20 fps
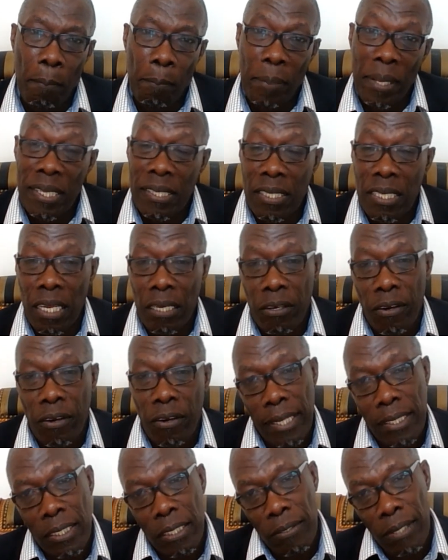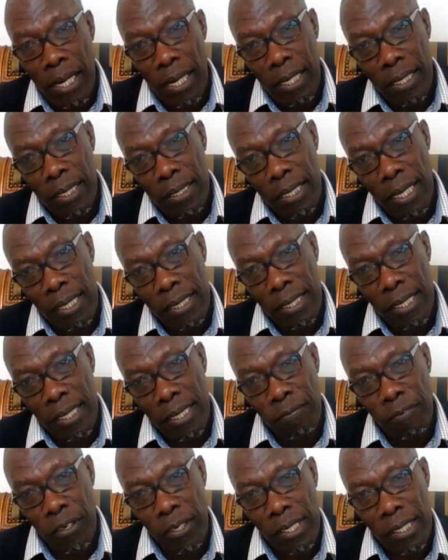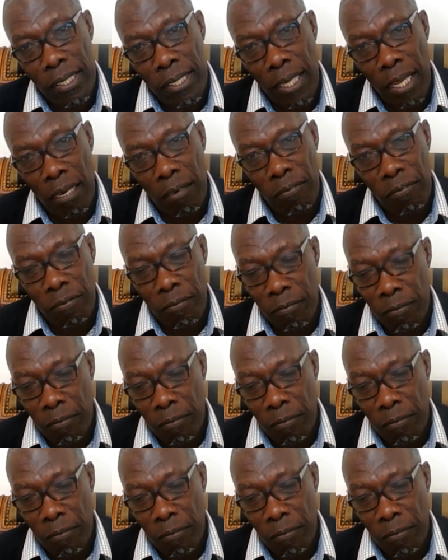based on criteria that it has set for itself.